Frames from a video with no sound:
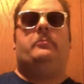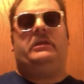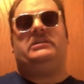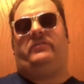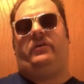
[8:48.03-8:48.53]

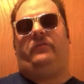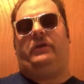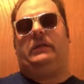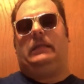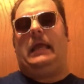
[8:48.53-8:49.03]
please feel
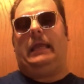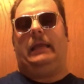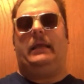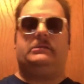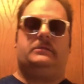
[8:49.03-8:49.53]
free to like
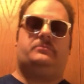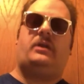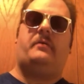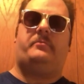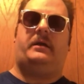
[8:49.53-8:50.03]
it and
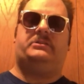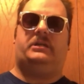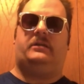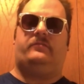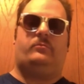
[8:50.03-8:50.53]
subscribe to my
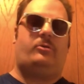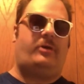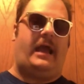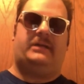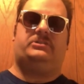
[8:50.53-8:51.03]
channel for
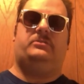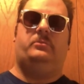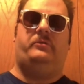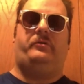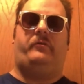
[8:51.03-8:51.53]
more action
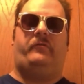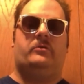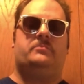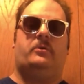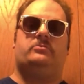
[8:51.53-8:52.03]
movie
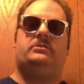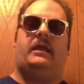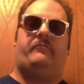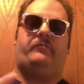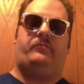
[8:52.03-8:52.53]
reviews posted
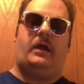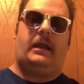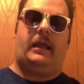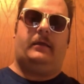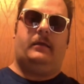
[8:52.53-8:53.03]
every
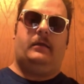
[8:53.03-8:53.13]
Friday.